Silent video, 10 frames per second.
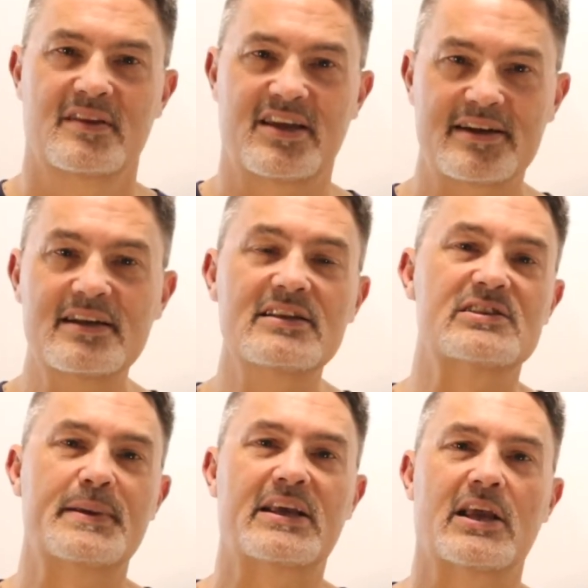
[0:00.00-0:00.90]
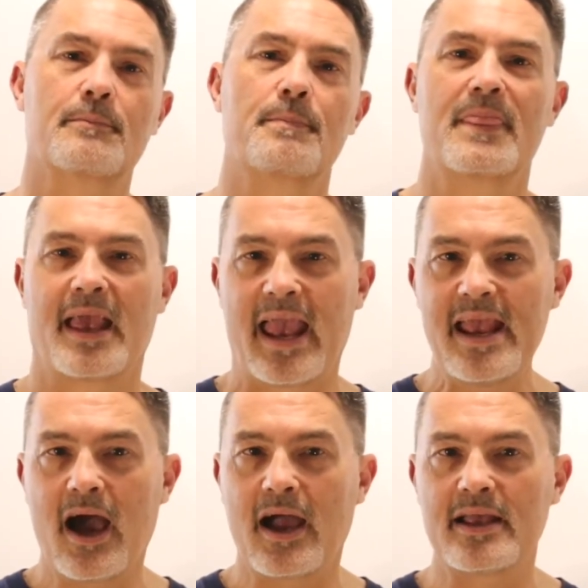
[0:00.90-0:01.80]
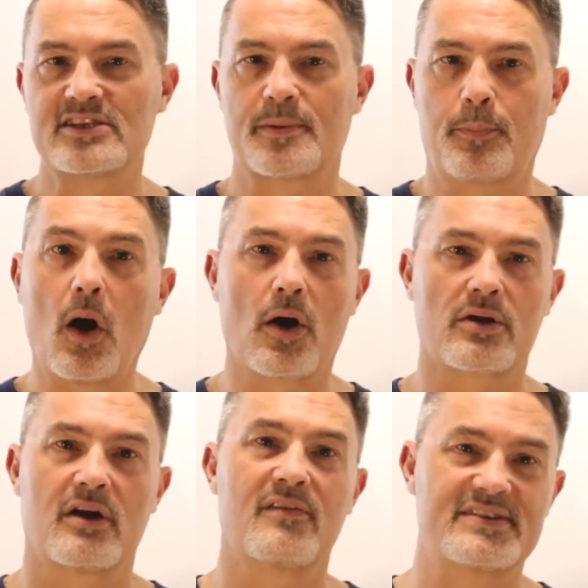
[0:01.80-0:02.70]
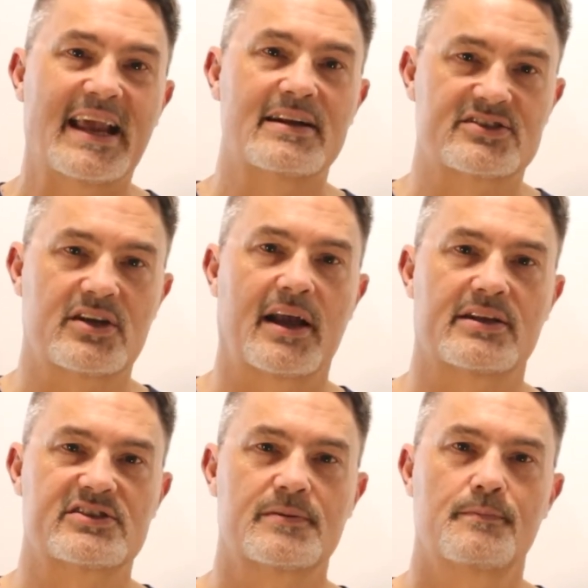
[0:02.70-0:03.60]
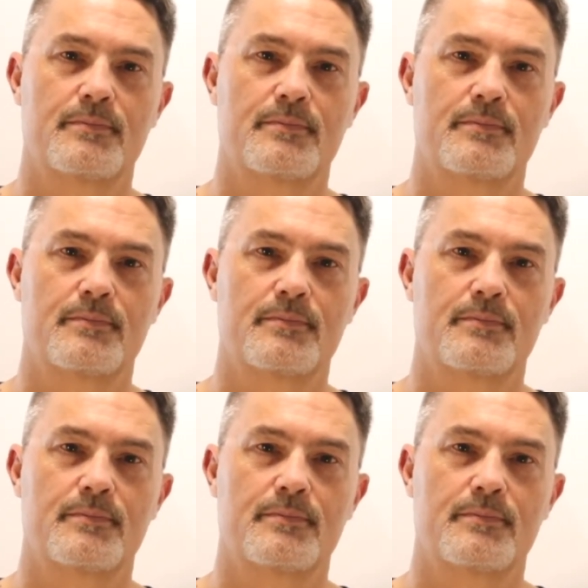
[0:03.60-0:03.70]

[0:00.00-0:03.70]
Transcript: Technically speaking, AI is a part of data science,